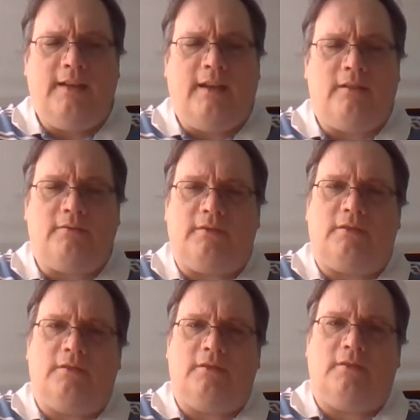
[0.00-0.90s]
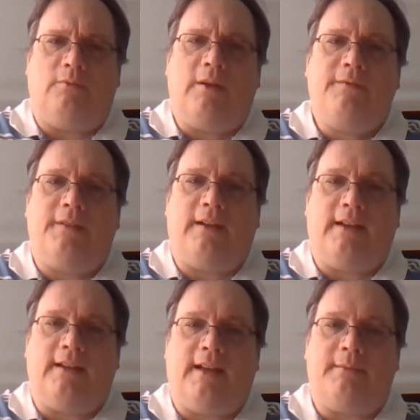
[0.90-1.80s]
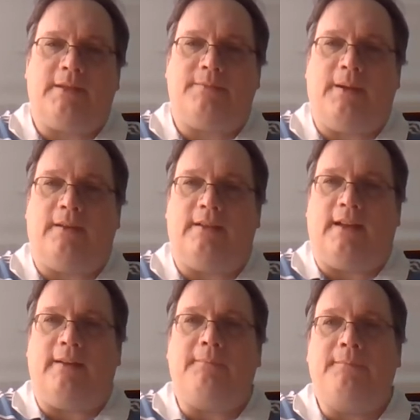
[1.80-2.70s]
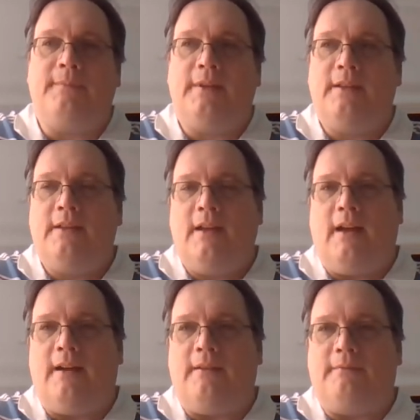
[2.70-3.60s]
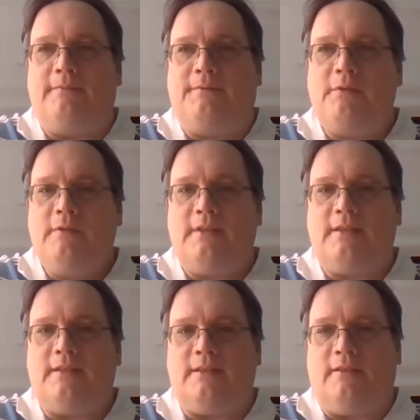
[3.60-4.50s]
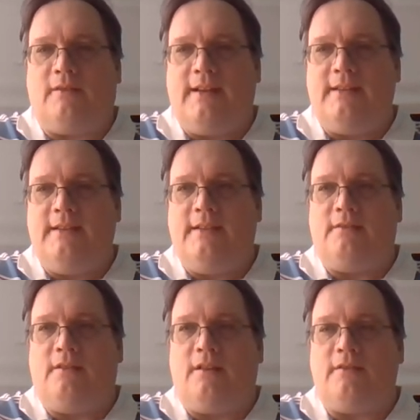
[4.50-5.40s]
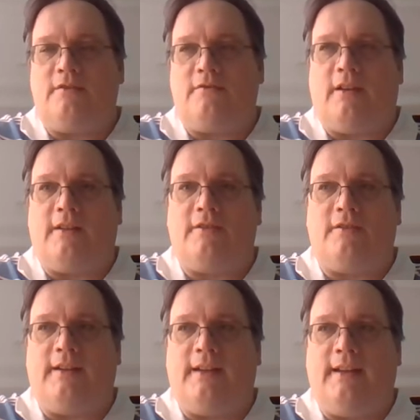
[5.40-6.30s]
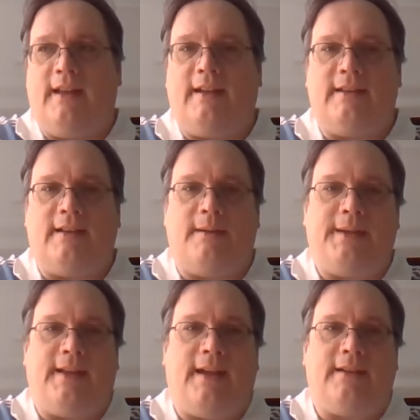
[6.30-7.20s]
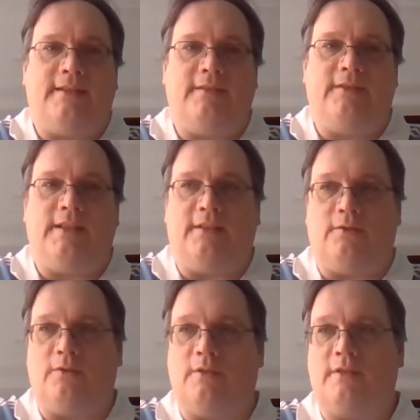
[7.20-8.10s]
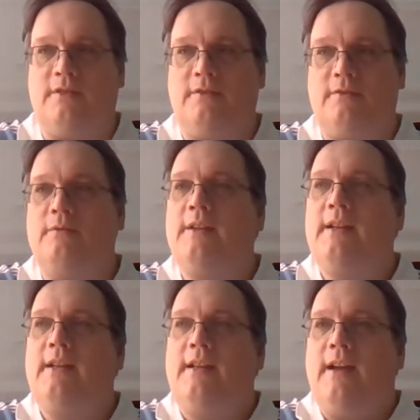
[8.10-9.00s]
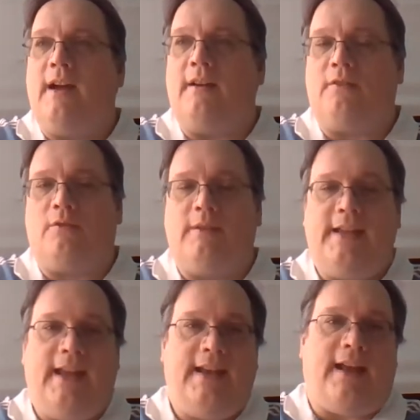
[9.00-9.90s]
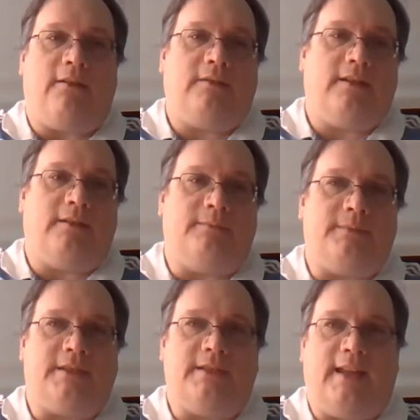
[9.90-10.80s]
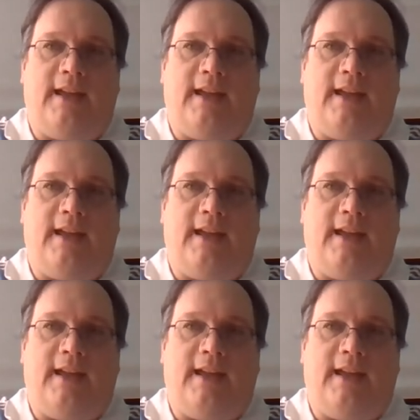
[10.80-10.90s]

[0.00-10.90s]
Now, the welfare economics paradigm focuses a great deal on structuring economic activity in order to create outcomes